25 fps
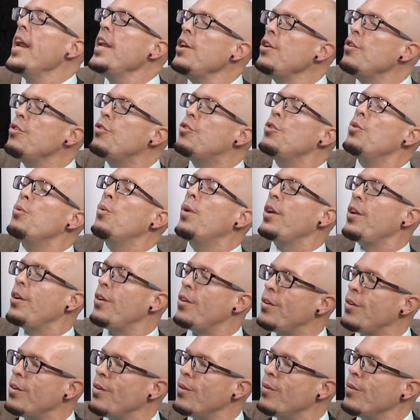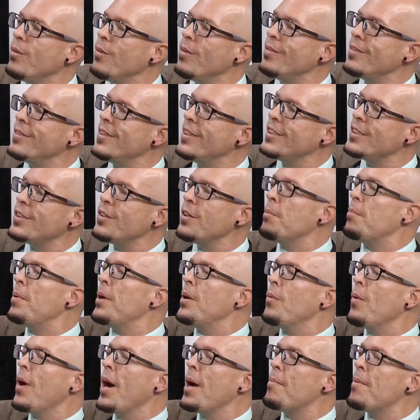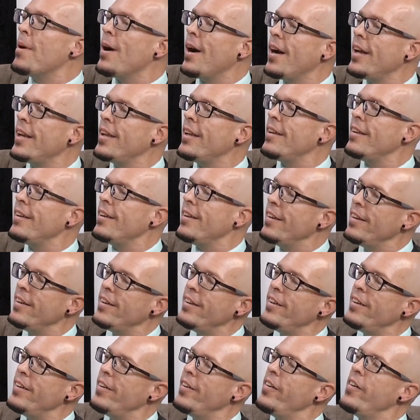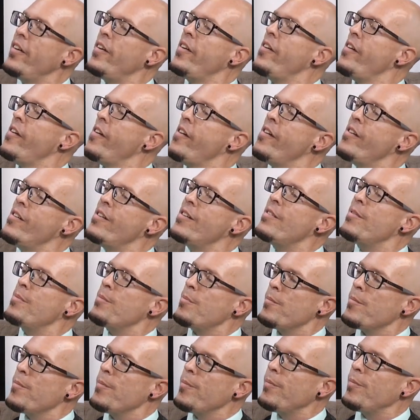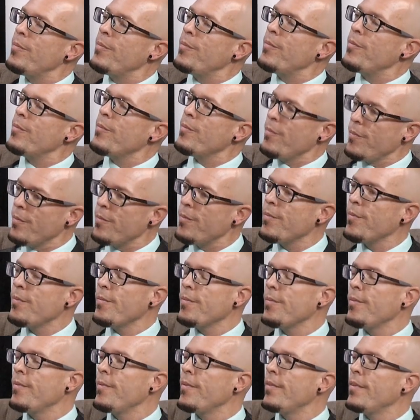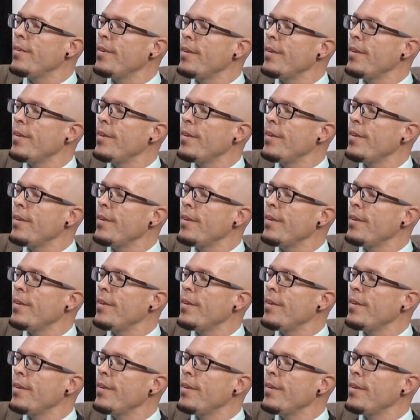do you do what you do? Is there a big why behind it? Well, I do, yes. I actually,